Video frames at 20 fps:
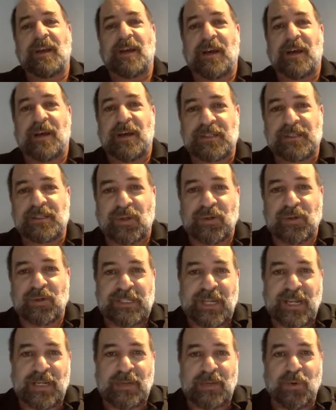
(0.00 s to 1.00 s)
certain
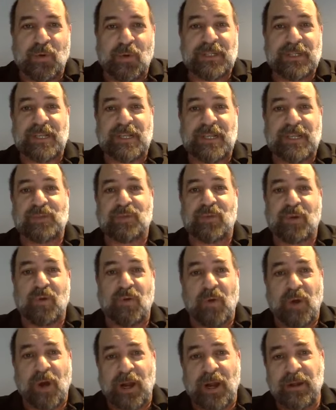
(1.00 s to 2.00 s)
data points as
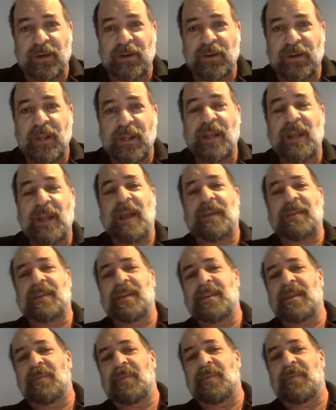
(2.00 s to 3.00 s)
required, and
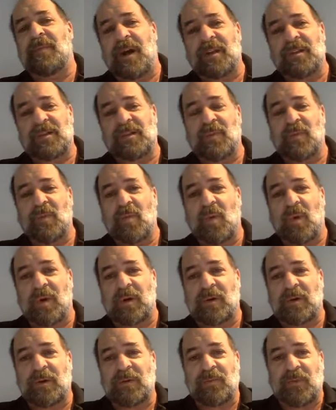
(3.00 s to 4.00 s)
then the bot is
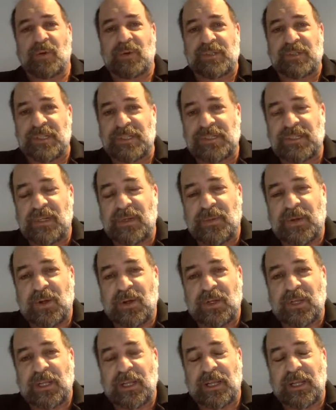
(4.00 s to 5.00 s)
more persistent
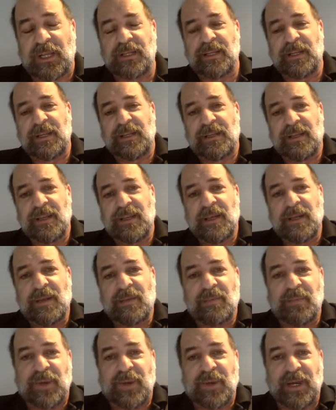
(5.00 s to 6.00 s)
about collecting it.
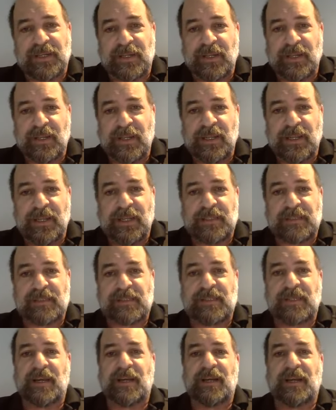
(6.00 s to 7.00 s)
But
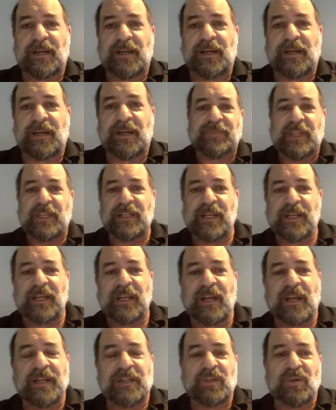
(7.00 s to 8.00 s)
it's you let
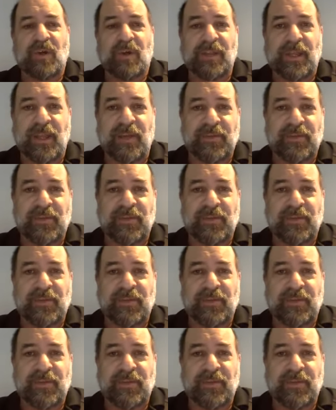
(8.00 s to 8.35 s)
AI do all the heavy